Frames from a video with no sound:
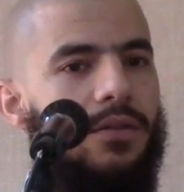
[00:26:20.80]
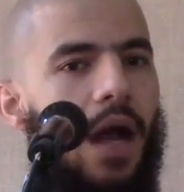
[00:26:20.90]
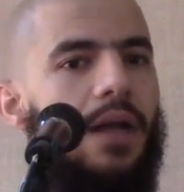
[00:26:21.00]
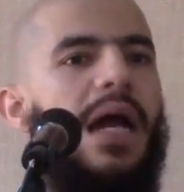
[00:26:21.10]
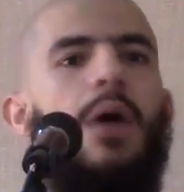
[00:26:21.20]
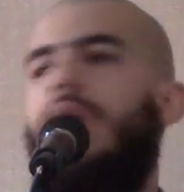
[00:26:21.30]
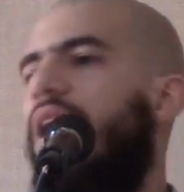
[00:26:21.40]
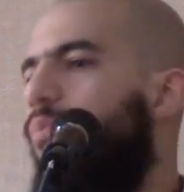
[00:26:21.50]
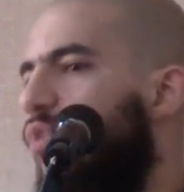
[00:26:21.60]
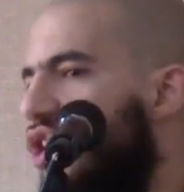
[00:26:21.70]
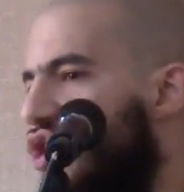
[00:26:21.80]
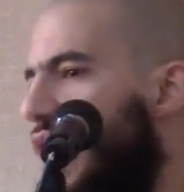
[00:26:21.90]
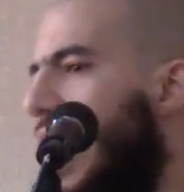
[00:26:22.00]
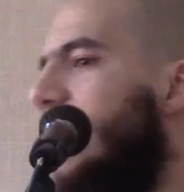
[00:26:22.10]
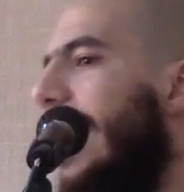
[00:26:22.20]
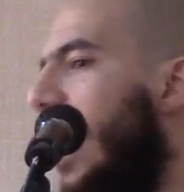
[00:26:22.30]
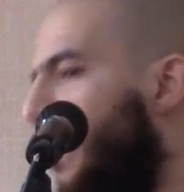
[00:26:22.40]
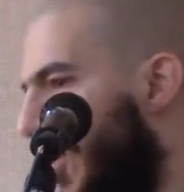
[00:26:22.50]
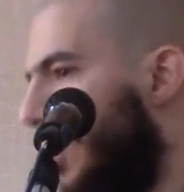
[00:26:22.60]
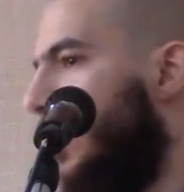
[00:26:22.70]
Allah will appreciate that
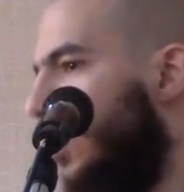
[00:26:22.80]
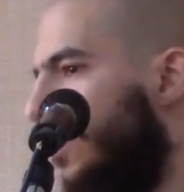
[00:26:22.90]
effort.